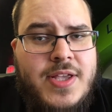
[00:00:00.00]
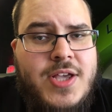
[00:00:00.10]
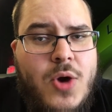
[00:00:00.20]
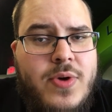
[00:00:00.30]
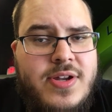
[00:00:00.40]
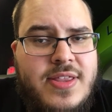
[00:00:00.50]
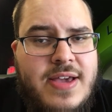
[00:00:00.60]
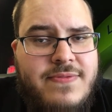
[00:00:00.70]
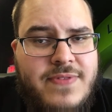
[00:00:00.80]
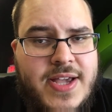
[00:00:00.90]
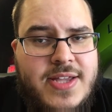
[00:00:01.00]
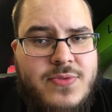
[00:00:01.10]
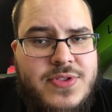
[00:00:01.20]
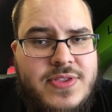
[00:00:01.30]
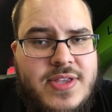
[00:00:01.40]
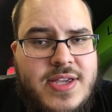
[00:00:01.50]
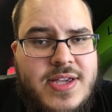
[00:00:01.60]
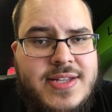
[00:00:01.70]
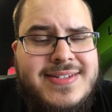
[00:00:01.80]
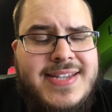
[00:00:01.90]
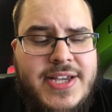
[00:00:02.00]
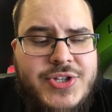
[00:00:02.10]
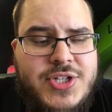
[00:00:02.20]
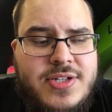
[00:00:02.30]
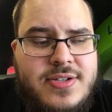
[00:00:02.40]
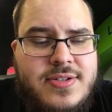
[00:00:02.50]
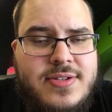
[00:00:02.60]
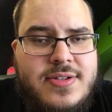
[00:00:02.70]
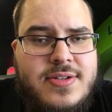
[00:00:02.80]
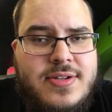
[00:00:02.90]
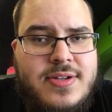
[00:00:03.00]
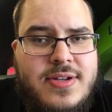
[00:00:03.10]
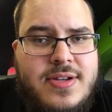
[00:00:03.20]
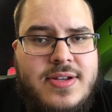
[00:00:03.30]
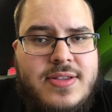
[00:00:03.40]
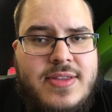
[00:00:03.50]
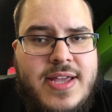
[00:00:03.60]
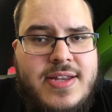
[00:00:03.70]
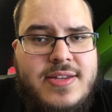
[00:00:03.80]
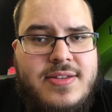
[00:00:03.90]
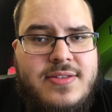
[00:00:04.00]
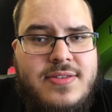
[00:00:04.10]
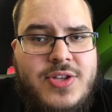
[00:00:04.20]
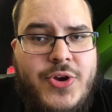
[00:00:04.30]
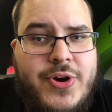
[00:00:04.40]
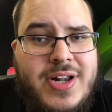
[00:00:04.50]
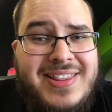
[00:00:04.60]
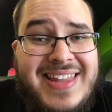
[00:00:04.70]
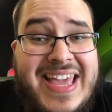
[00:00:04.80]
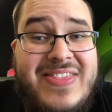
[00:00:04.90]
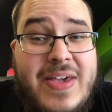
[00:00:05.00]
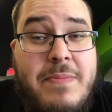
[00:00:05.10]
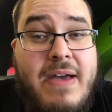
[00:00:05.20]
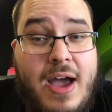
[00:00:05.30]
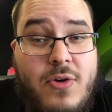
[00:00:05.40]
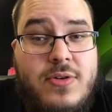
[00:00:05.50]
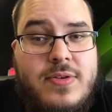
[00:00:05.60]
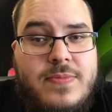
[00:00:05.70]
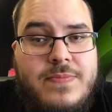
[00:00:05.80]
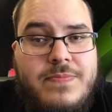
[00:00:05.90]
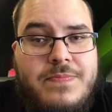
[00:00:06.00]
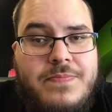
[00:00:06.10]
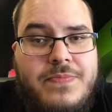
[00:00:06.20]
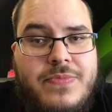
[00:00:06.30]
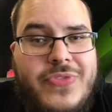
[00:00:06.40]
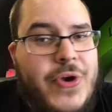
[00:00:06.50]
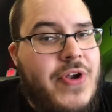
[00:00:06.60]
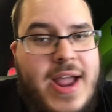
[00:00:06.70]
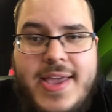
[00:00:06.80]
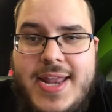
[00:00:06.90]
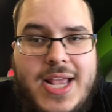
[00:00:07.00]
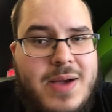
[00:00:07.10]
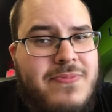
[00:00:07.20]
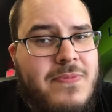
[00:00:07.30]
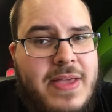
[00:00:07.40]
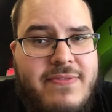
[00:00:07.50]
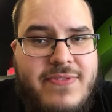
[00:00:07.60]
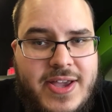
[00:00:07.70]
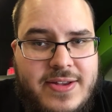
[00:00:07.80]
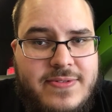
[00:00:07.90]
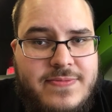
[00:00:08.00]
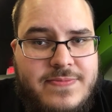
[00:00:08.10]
go into that fight with the intention that you're going to lay them out. They're not getting up from that fight.